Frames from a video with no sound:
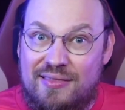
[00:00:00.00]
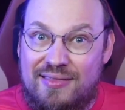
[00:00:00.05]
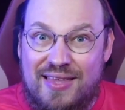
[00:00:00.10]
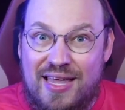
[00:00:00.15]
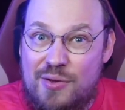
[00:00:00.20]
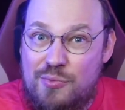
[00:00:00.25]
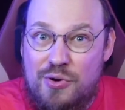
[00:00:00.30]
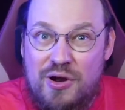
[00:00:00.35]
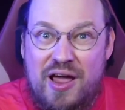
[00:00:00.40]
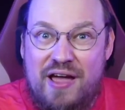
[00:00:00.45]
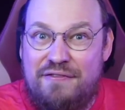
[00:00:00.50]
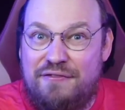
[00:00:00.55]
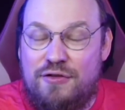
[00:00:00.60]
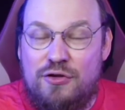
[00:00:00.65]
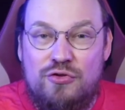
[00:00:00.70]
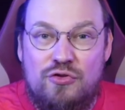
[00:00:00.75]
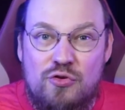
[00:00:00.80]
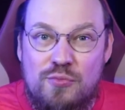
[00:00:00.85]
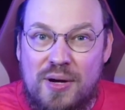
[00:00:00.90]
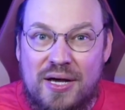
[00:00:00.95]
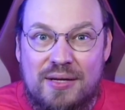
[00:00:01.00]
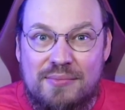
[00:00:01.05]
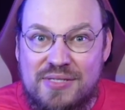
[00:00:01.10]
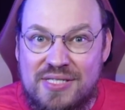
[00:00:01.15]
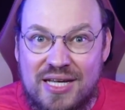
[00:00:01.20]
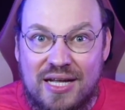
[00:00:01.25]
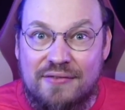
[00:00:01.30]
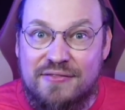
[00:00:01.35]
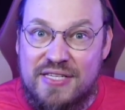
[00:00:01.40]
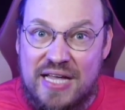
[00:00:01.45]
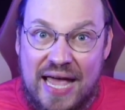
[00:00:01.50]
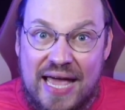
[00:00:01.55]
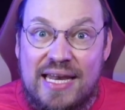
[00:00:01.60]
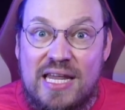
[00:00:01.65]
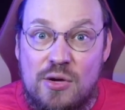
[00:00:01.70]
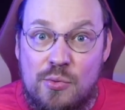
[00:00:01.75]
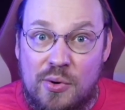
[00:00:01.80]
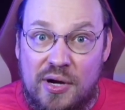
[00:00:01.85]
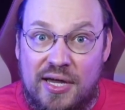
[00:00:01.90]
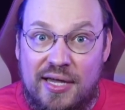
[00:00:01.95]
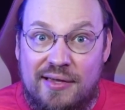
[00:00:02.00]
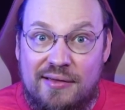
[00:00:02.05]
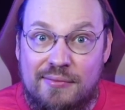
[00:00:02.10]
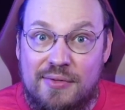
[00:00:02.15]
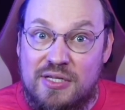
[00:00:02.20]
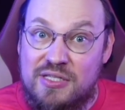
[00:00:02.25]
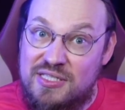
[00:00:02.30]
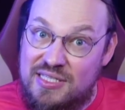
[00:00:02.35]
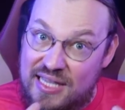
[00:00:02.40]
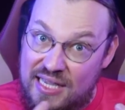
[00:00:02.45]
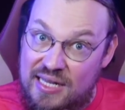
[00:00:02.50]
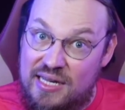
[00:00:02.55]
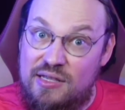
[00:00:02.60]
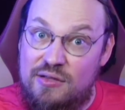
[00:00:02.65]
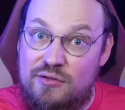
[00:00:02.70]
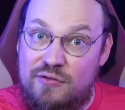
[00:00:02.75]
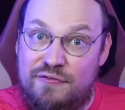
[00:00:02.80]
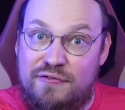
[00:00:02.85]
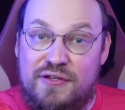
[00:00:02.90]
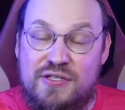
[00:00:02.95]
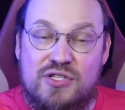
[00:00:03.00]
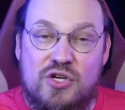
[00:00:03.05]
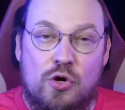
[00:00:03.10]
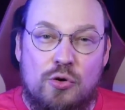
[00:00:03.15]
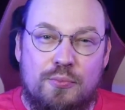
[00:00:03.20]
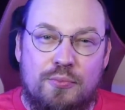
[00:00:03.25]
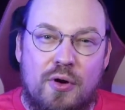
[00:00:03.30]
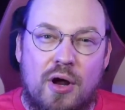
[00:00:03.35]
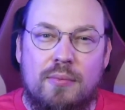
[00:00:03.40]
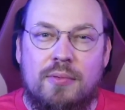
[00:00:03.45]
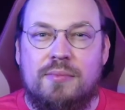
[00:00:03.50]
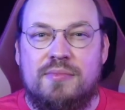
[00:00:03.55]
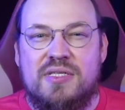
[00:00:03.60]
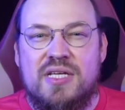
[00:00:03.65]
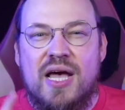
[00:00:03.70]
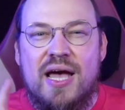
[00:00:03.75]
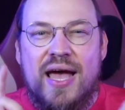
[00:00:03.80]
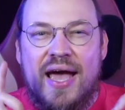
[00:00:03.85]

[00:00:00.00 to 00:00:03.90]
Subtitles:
they would have to do by themselves anyway, because they need to fix their own problems.